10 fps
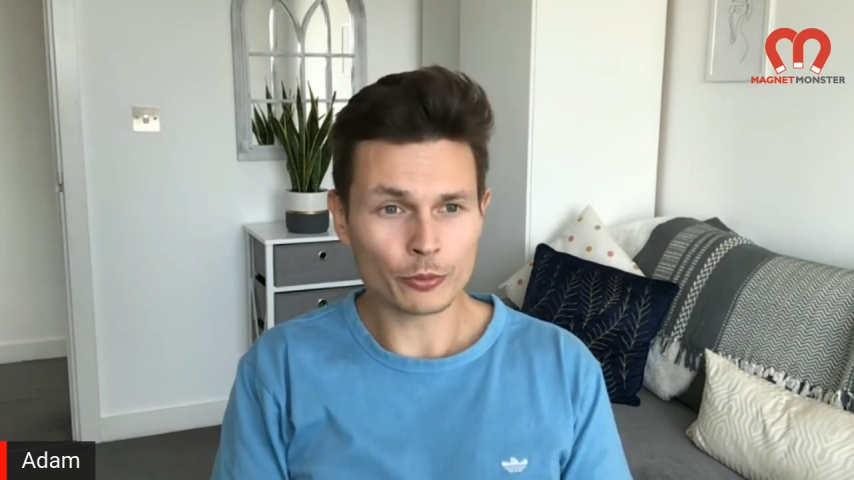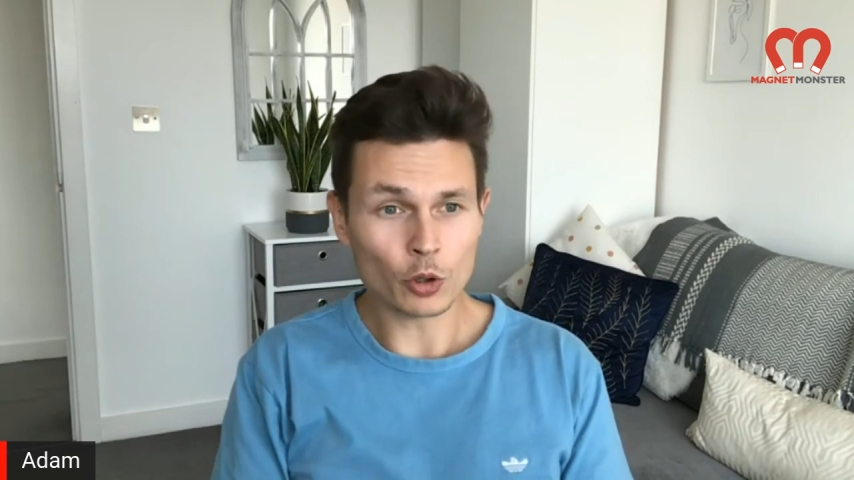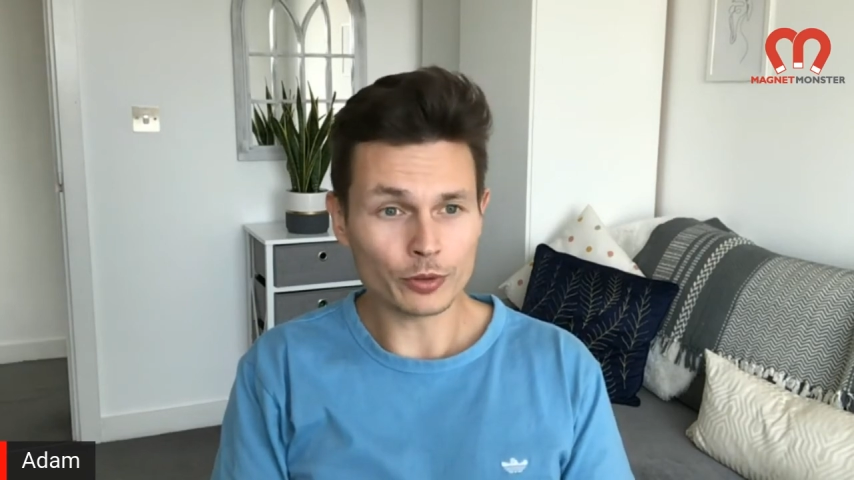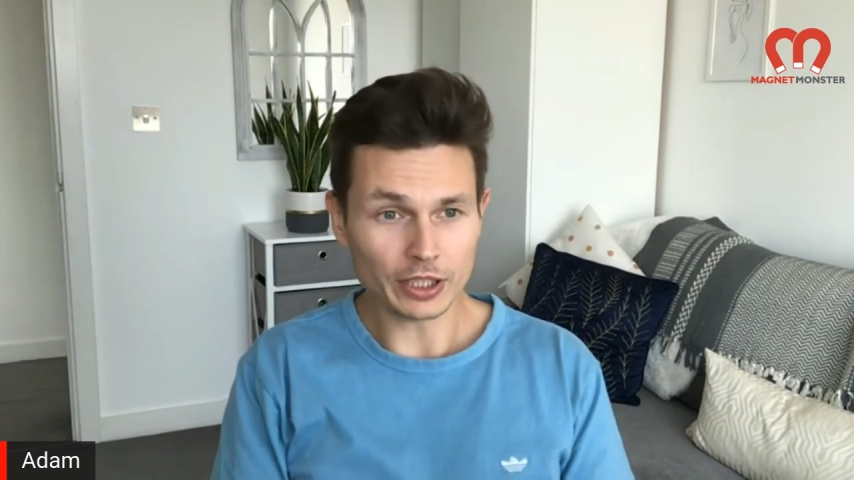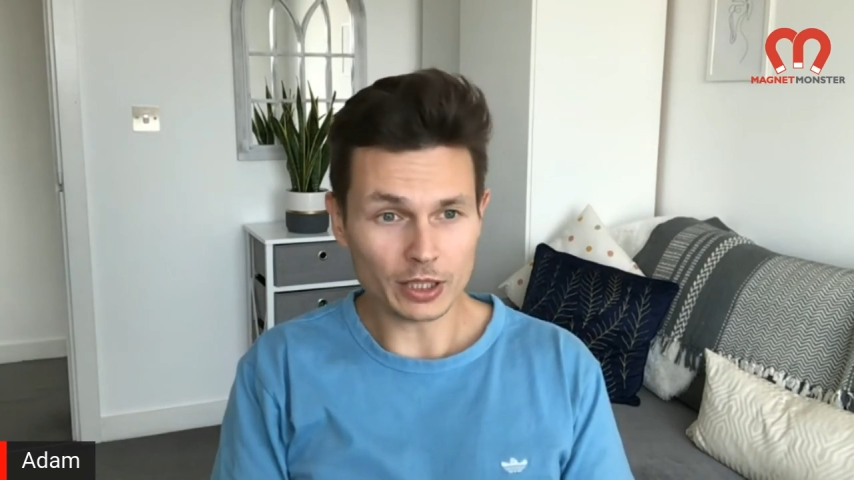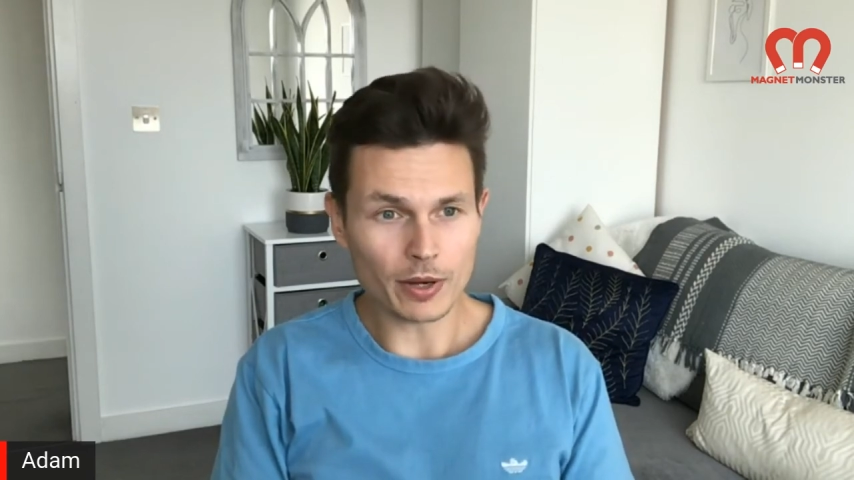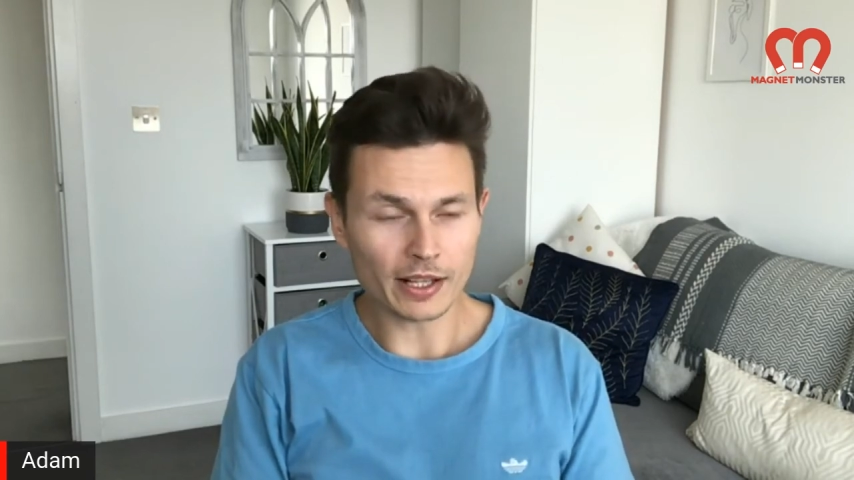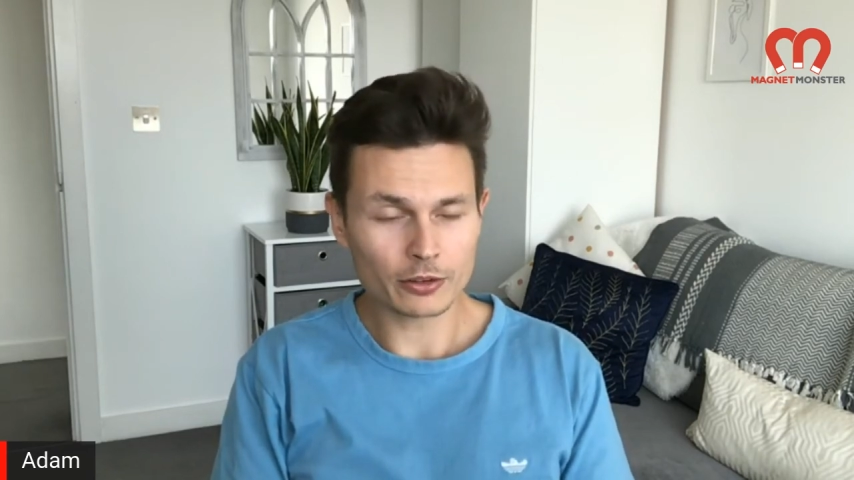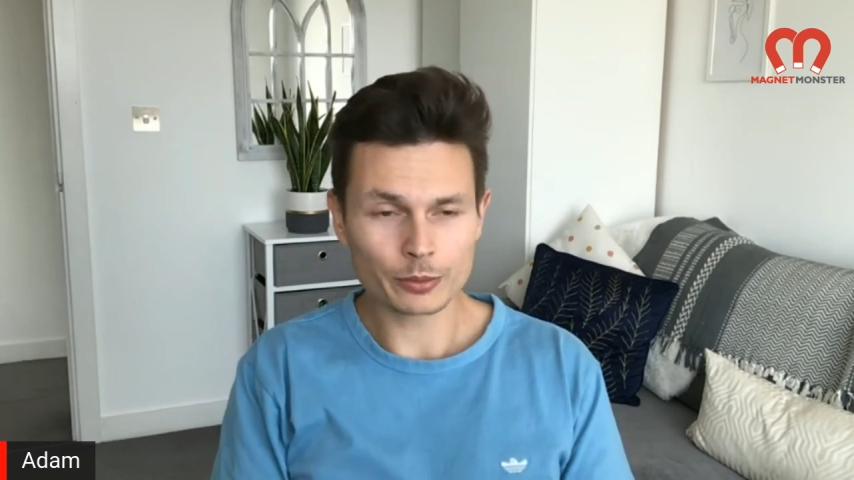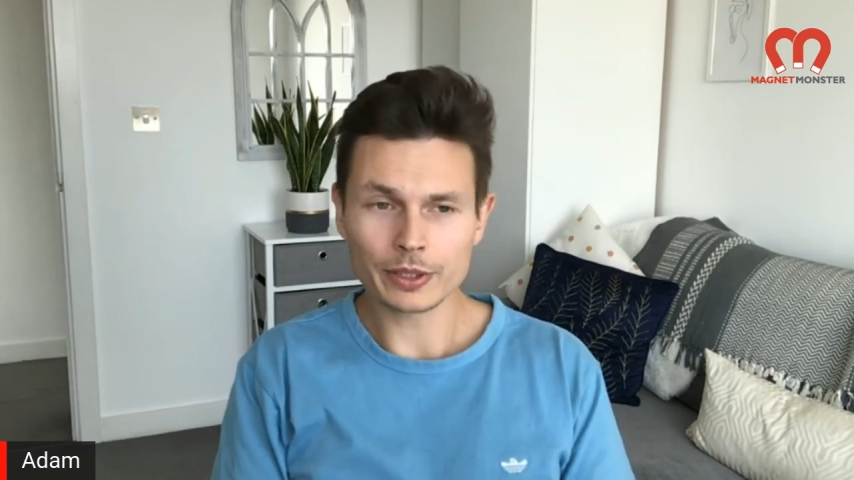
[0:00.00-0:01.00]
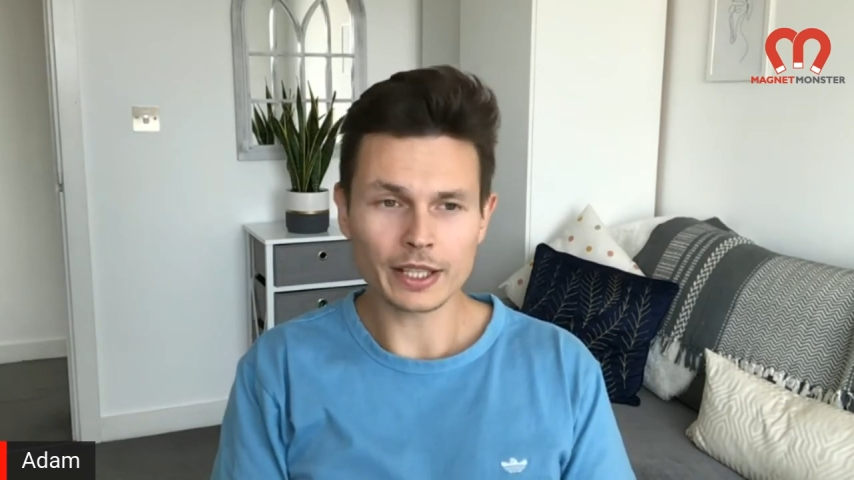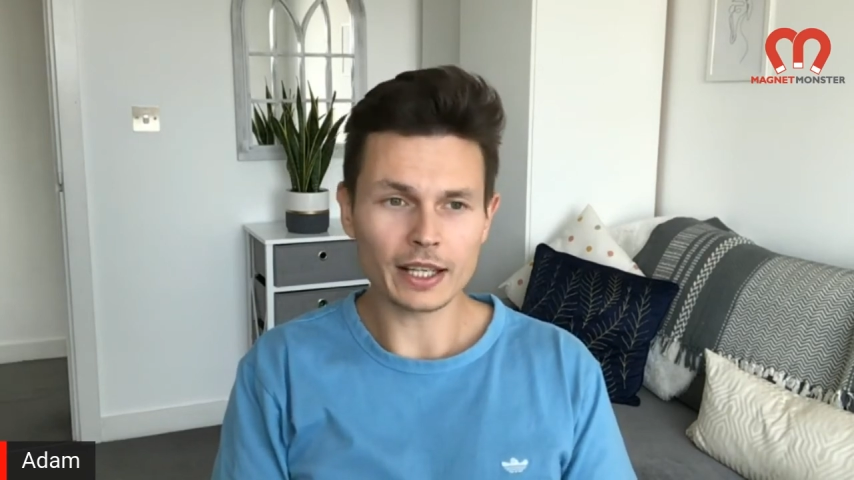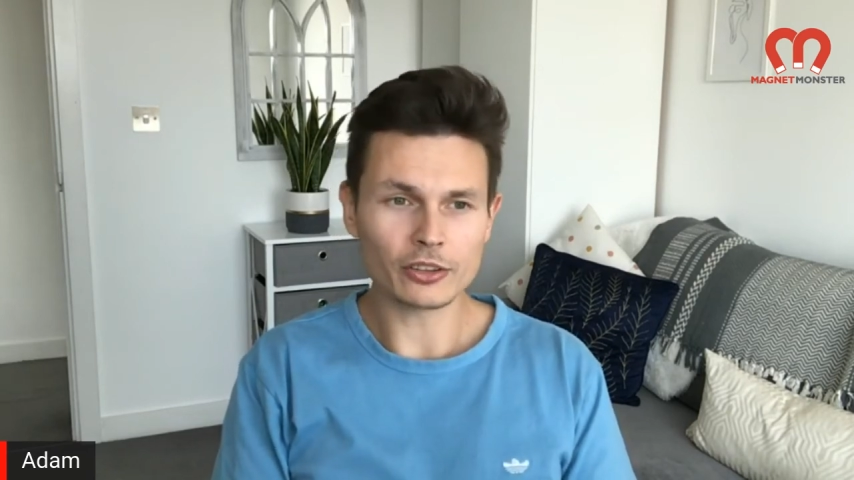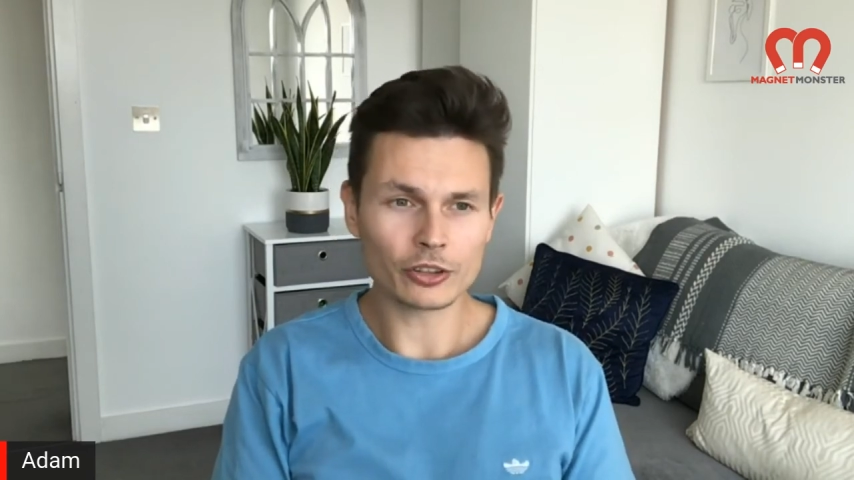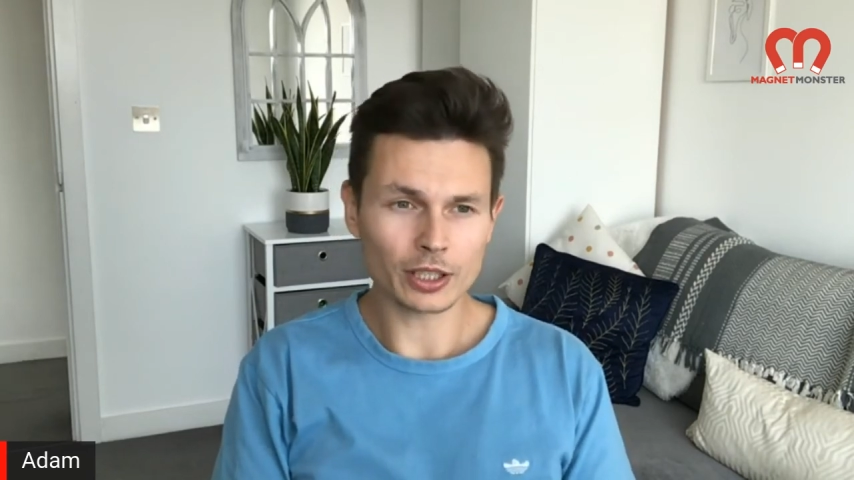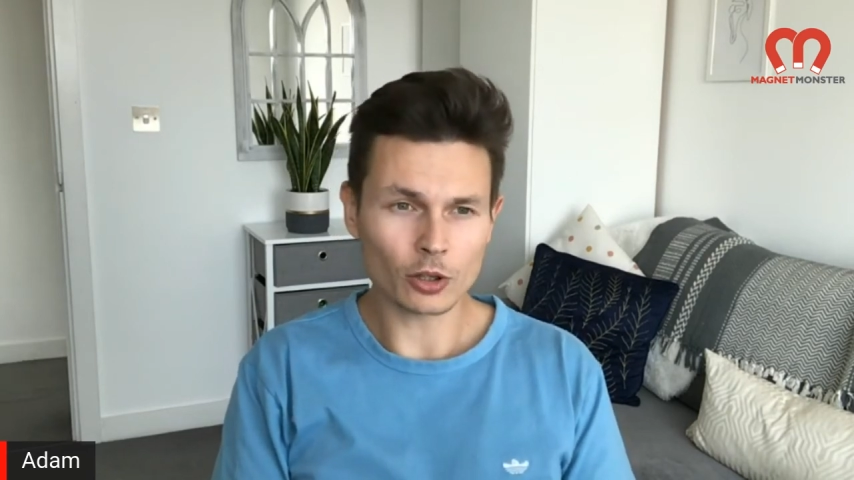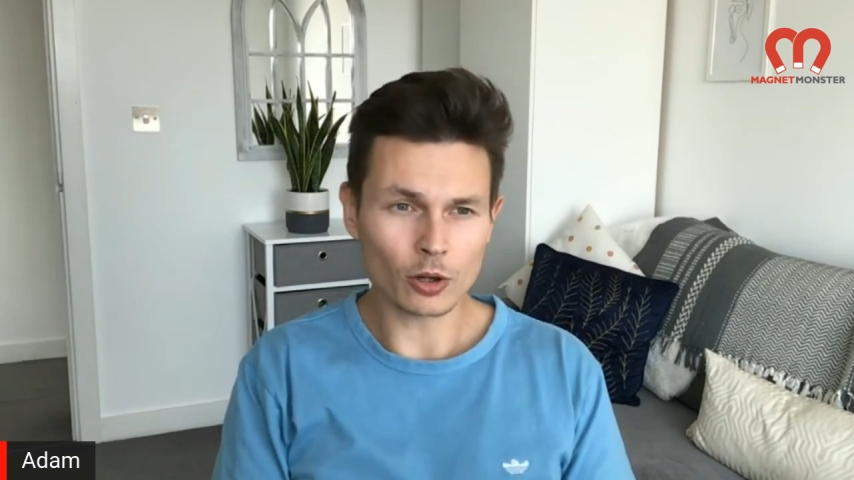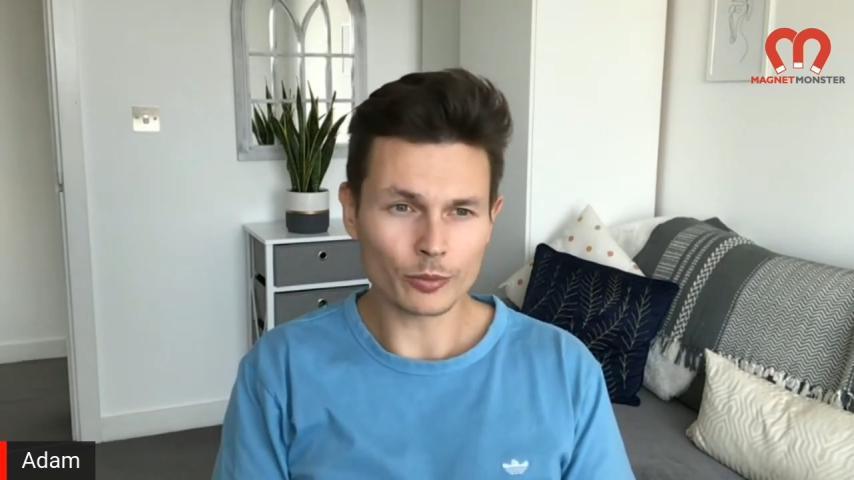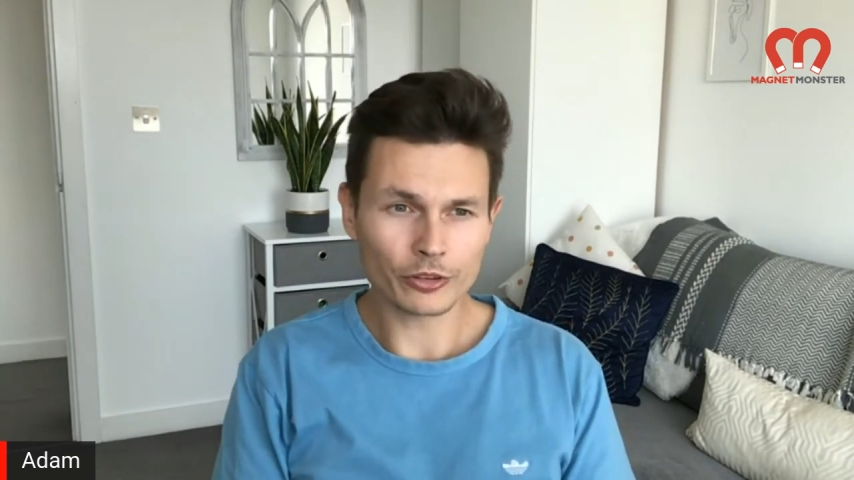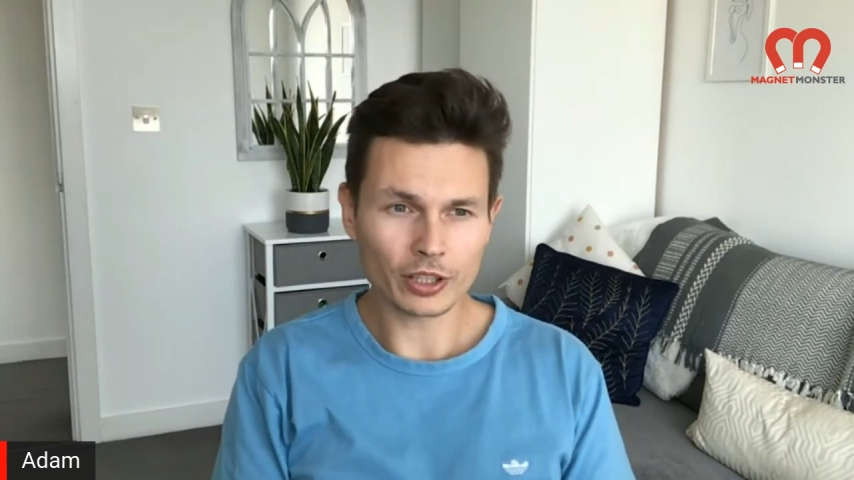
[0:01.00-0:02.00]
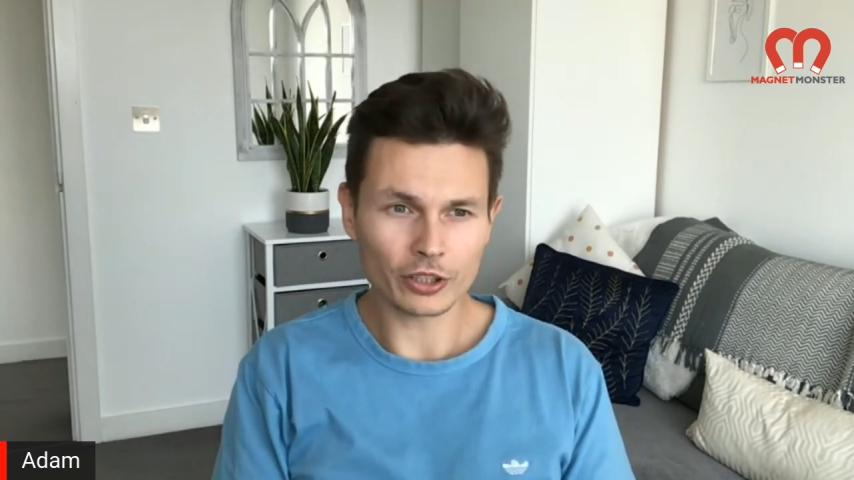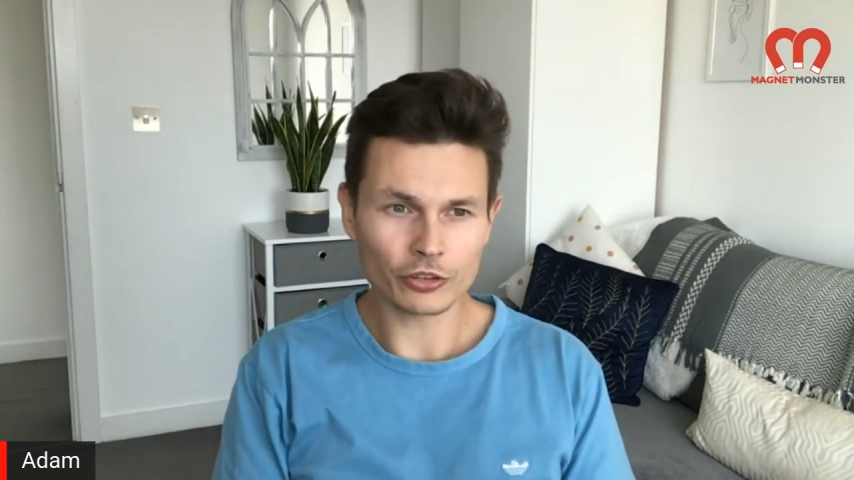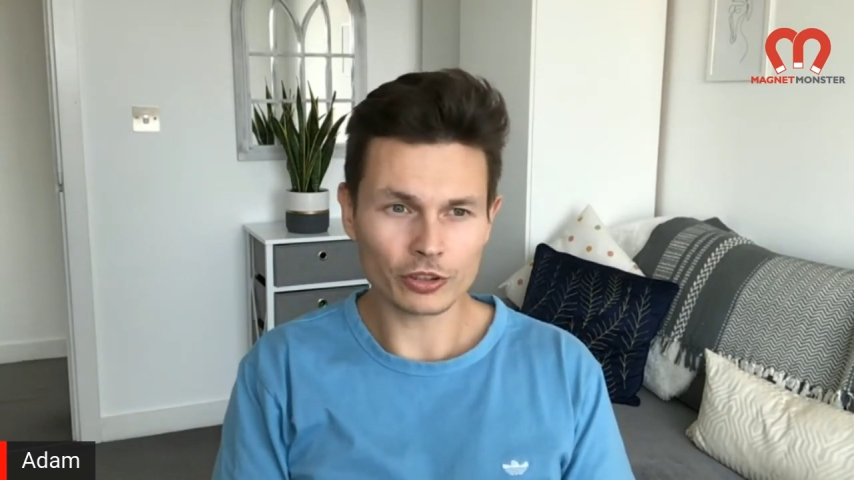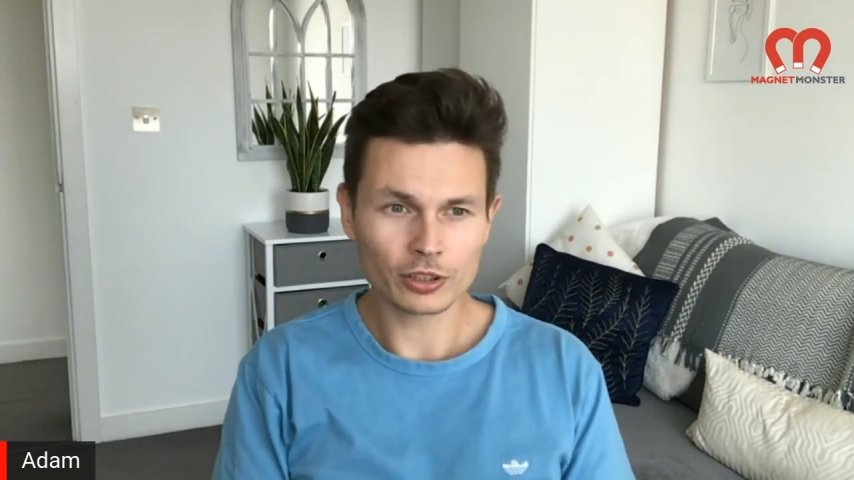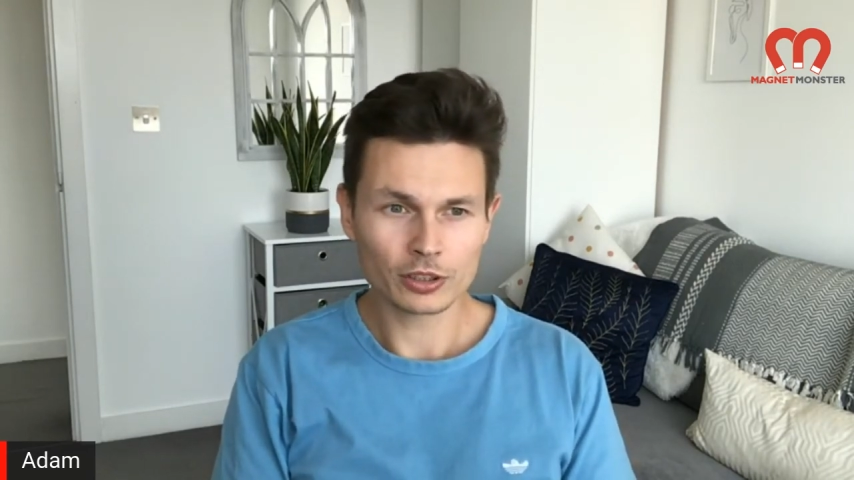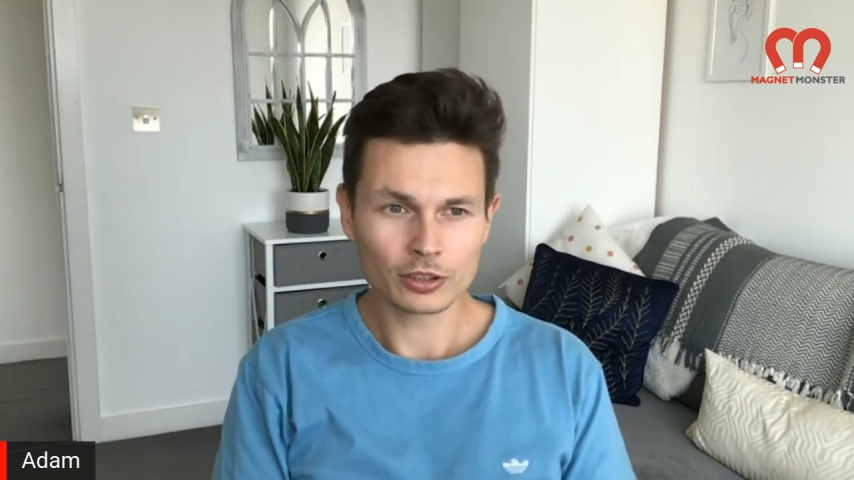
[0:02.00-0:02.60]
over email to engaging in conversation,